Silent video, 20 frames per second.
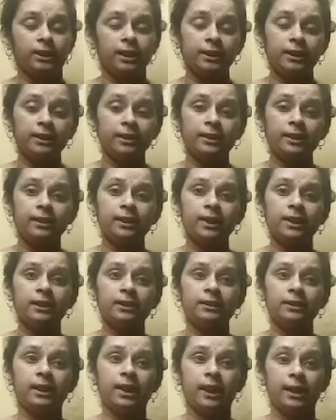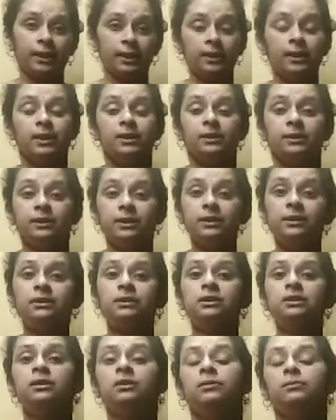That indicates that this
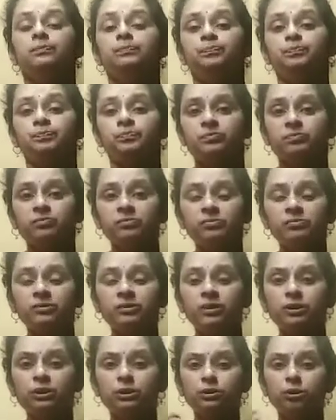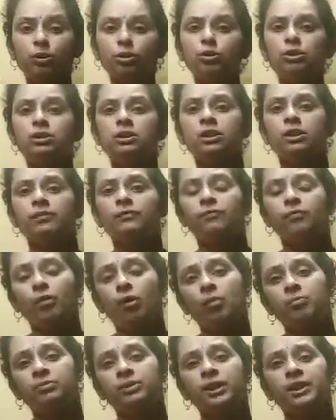solution
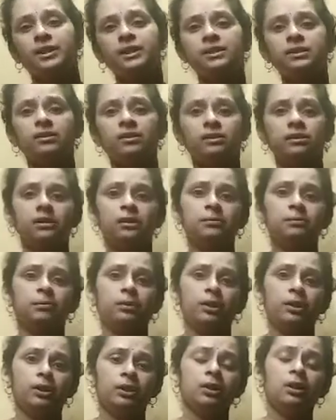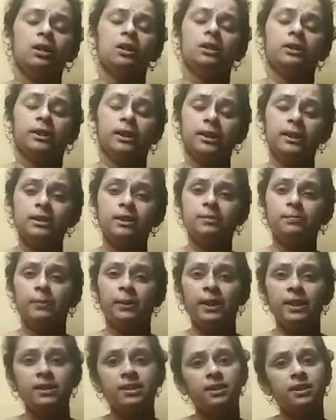form, that is nothing but, that is
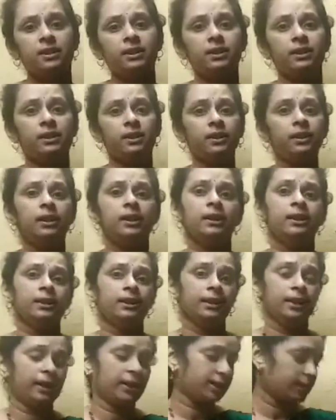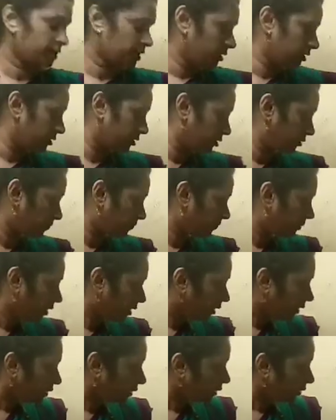basic in nature.
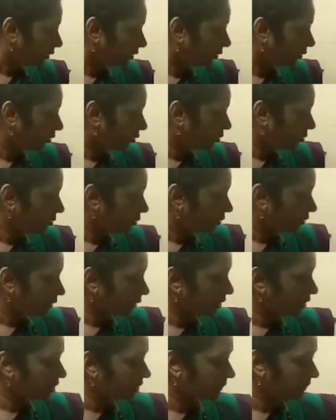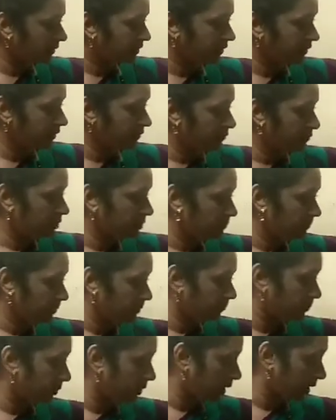Now test with litmus
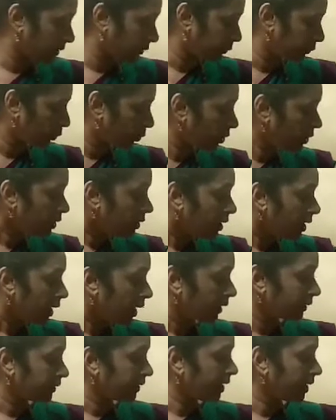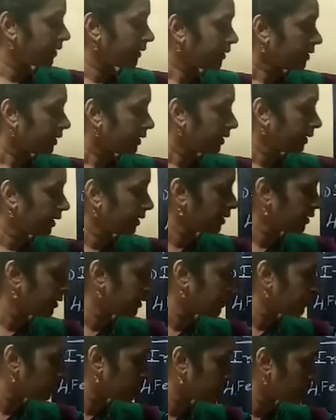paper I told, and then red
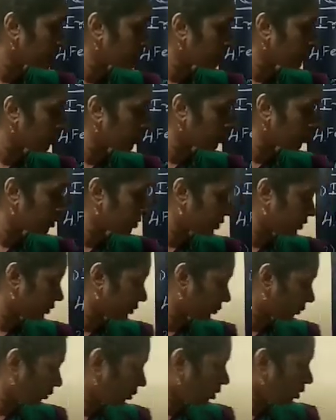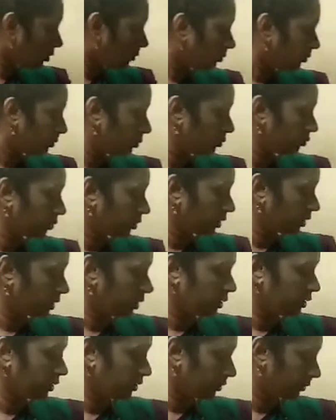litmus turns into blue
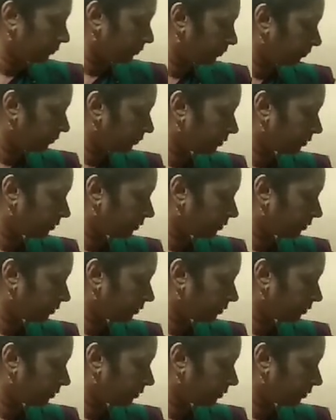color.